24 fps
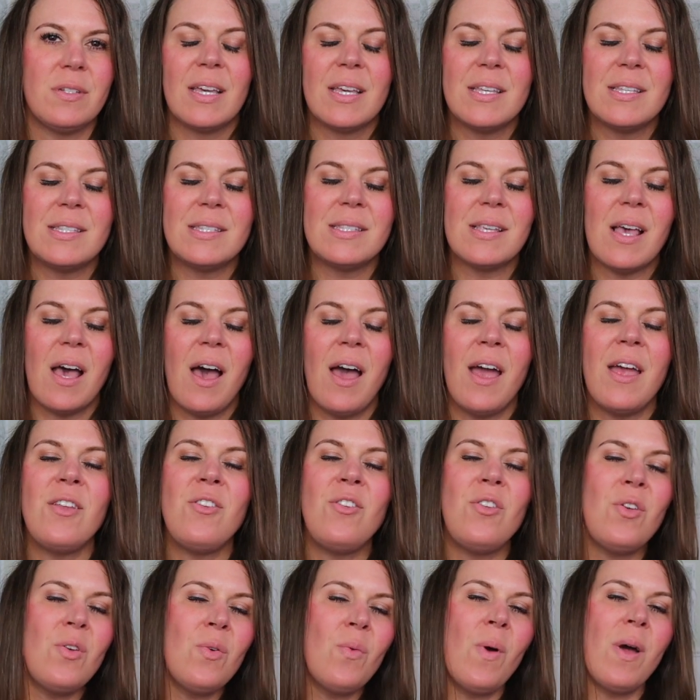Because I
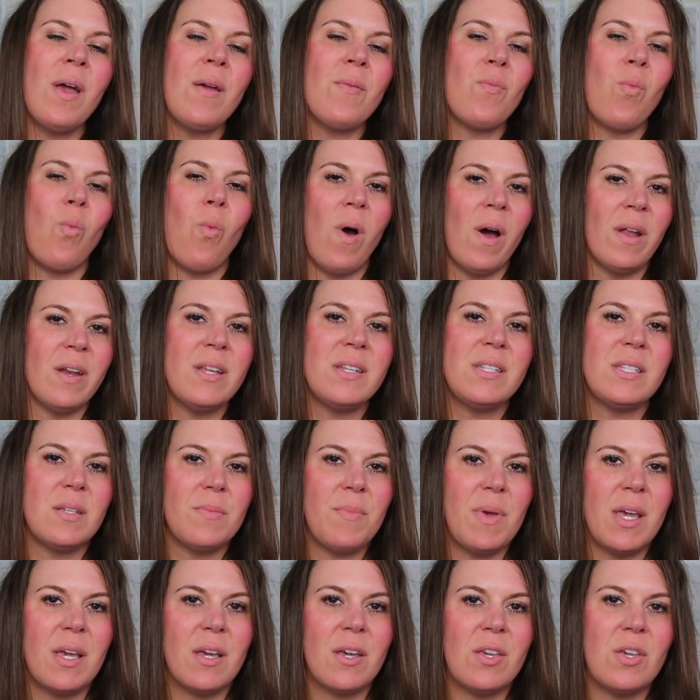knew I wanted to
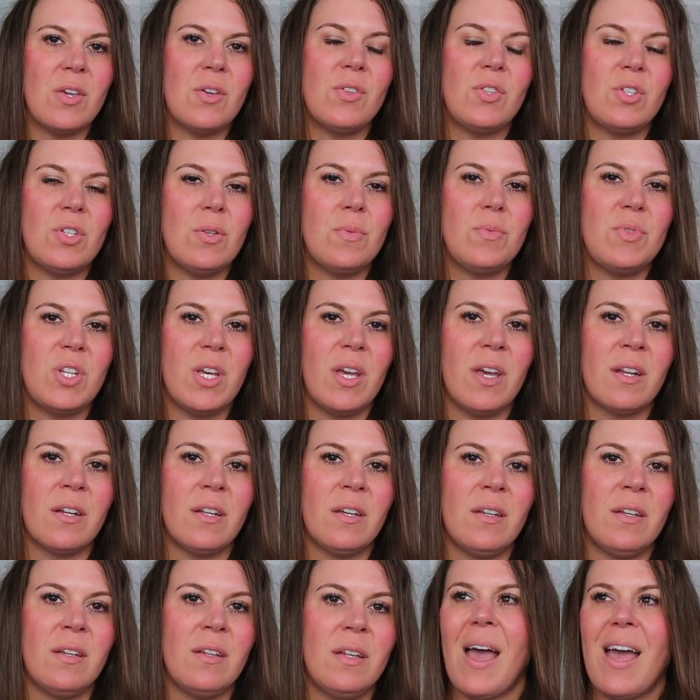make a YouTube
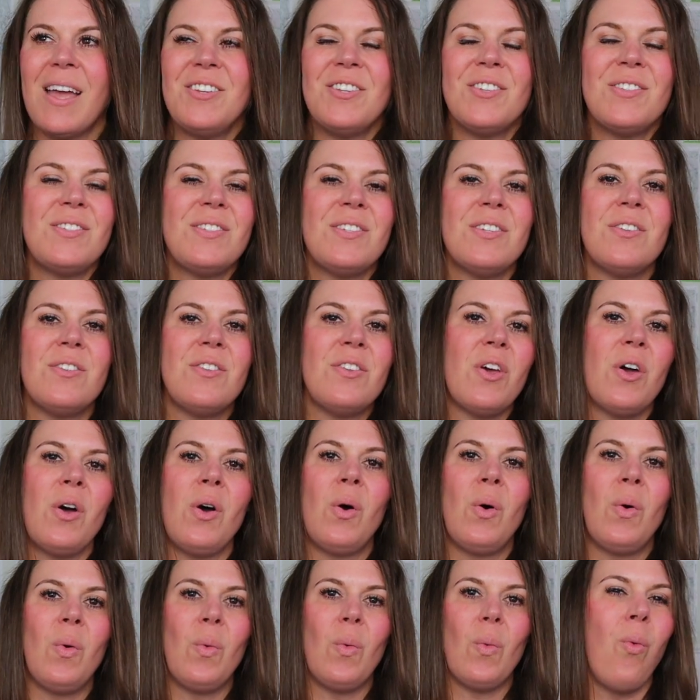channel. I just didn't
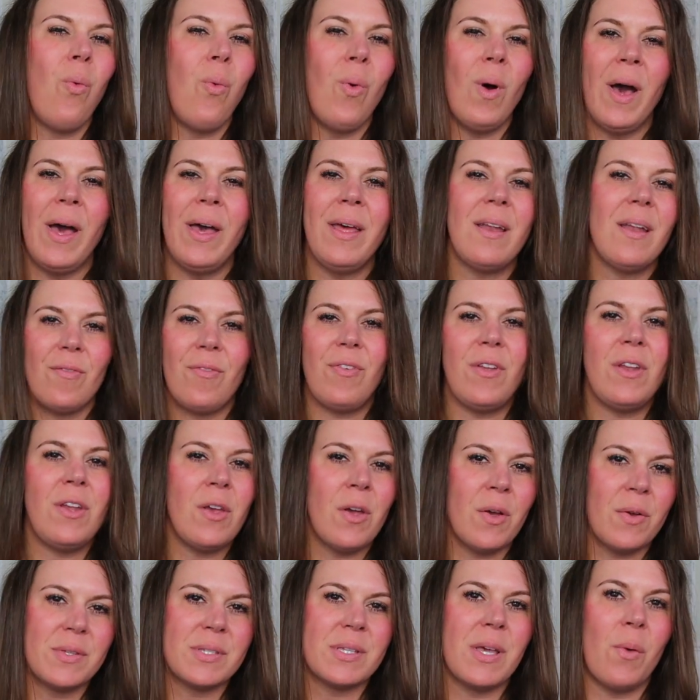know what
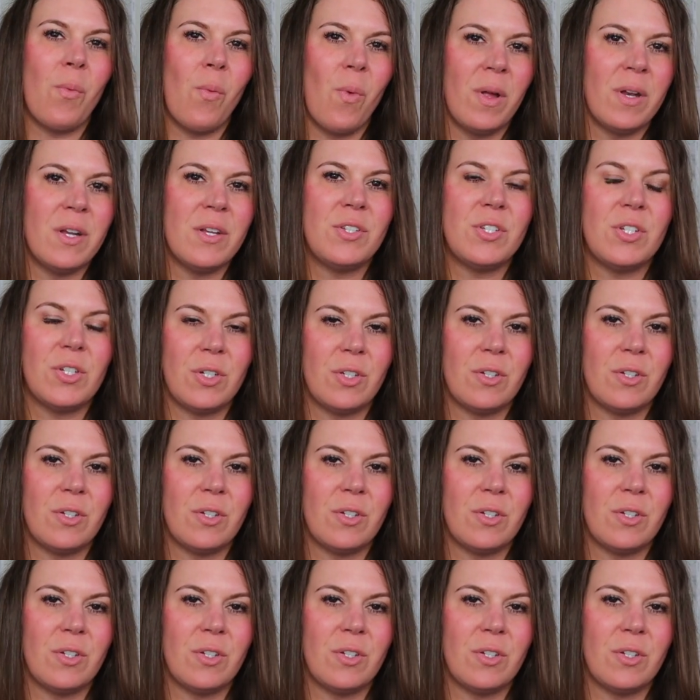videos I wanted to